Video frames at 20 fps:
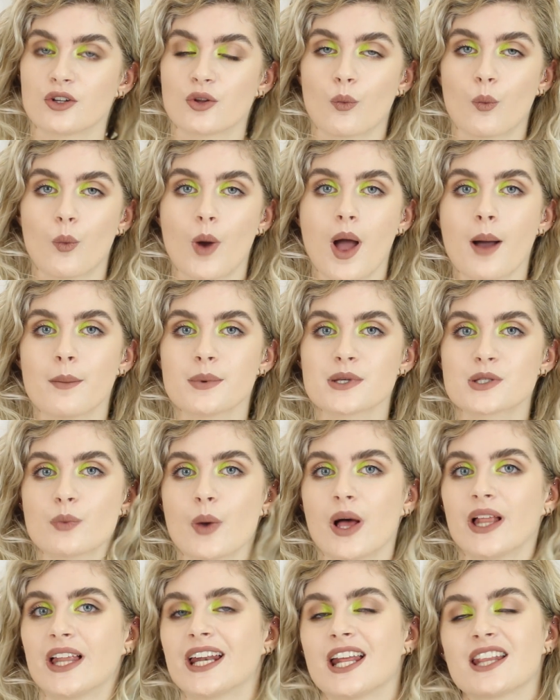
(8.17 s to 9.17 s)
the web as
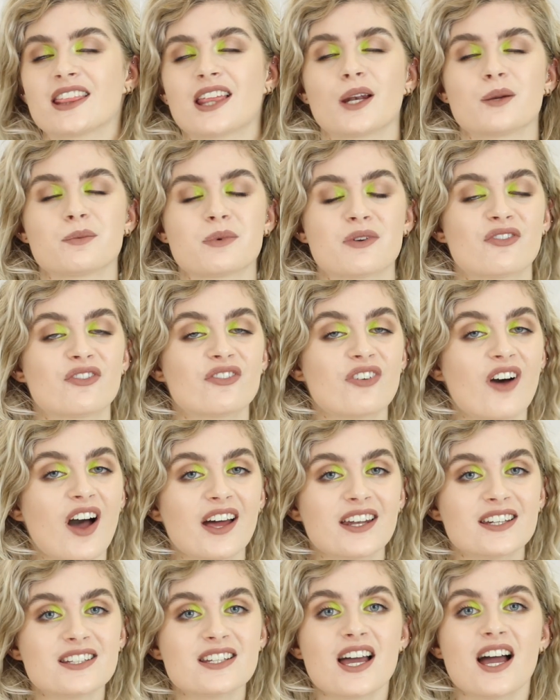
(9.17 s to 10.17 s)
well, and I thought it'd be
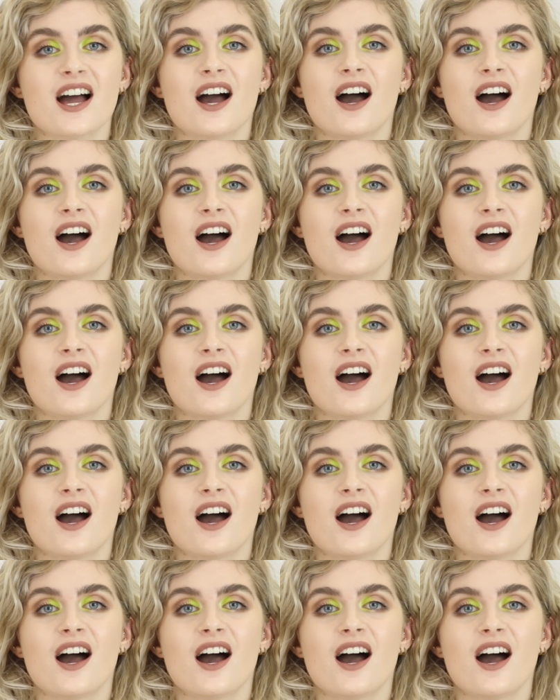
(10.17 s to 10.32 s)
fun.